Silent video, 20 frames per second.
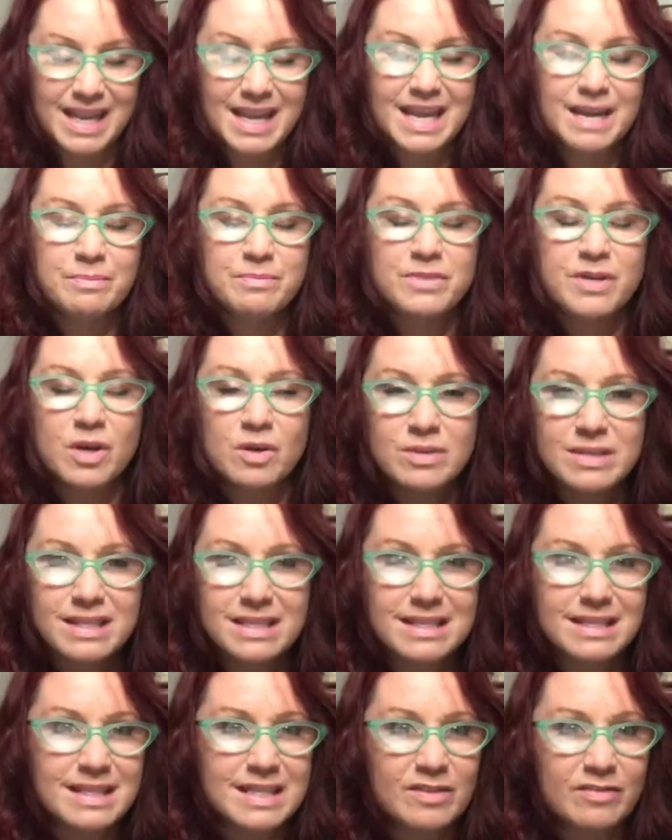
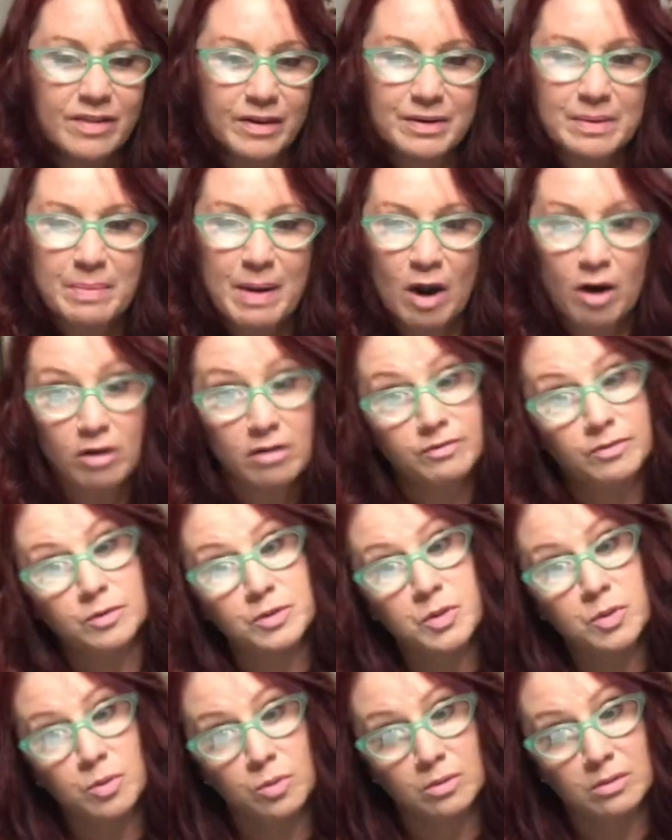Hypnosis is a very
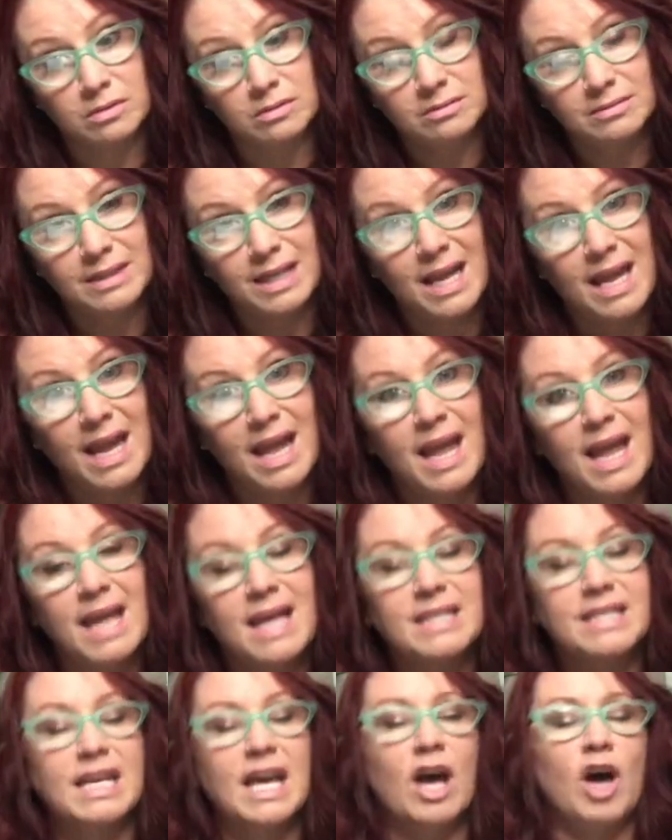powerful tool
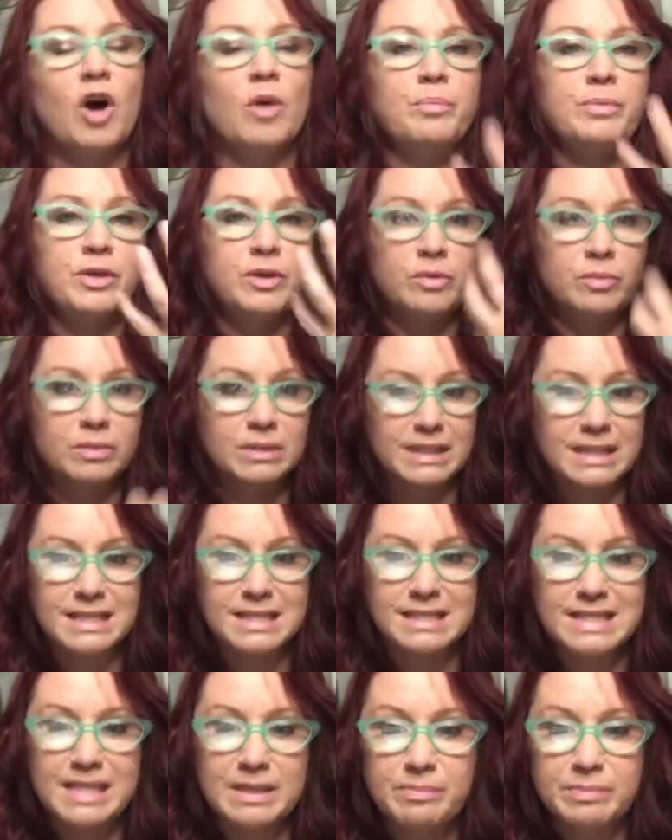to help you
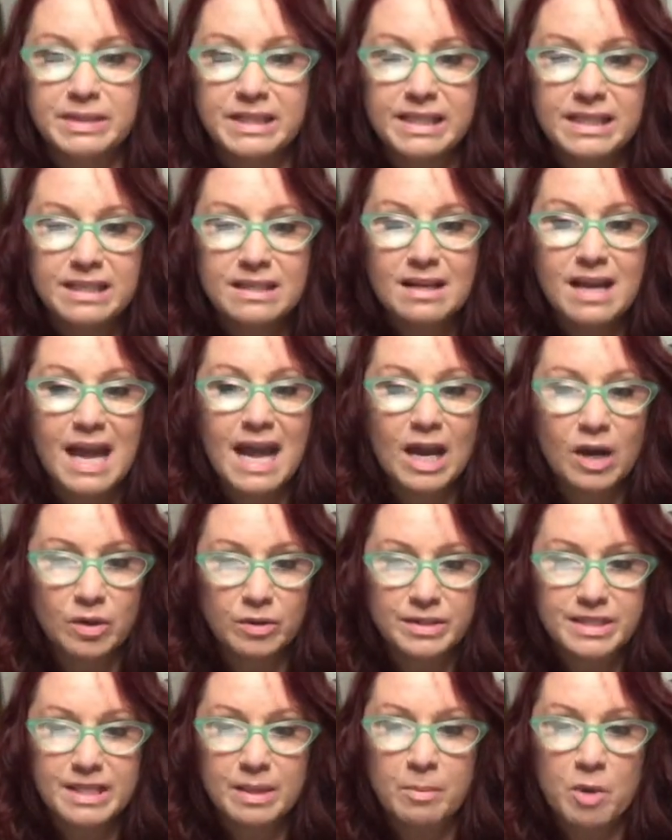release deeply
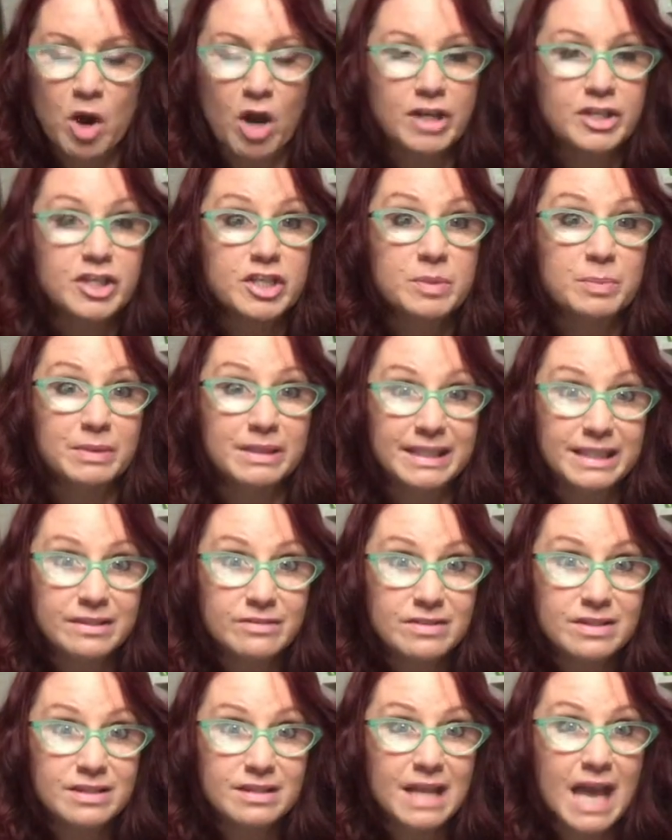held subconscious
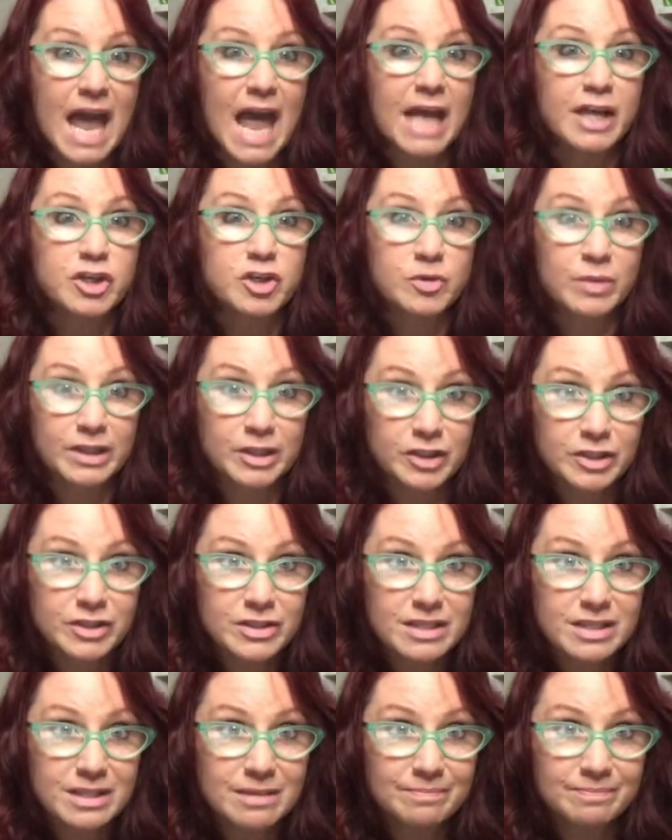beliefs and
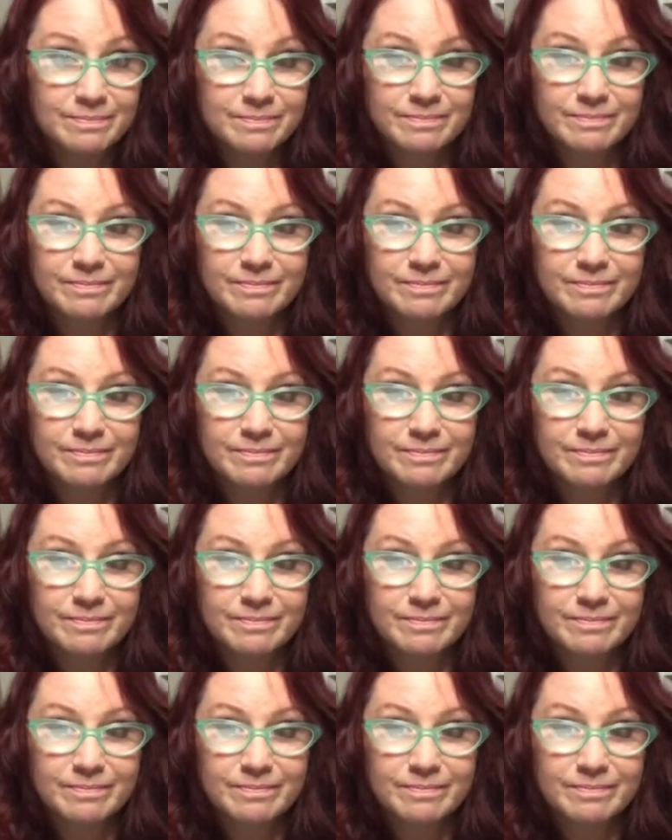triggers.